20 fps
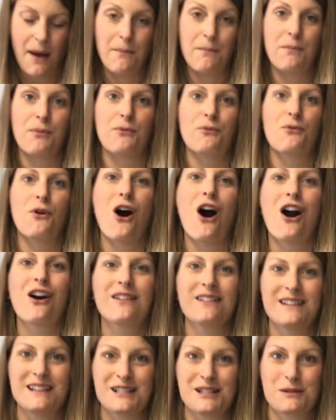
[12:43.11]

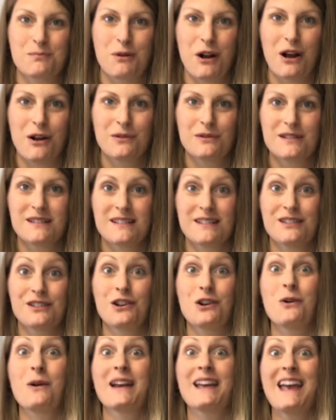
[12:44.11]
Broccoli sprouts.
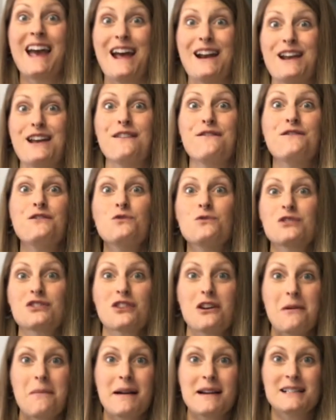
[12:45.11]
So again, if you
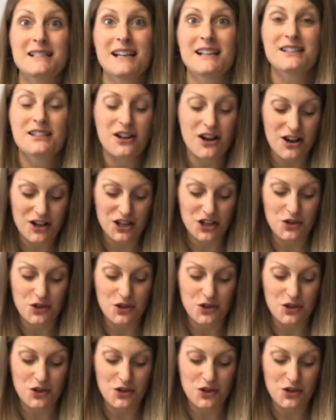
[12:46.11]
saw my TED Talk,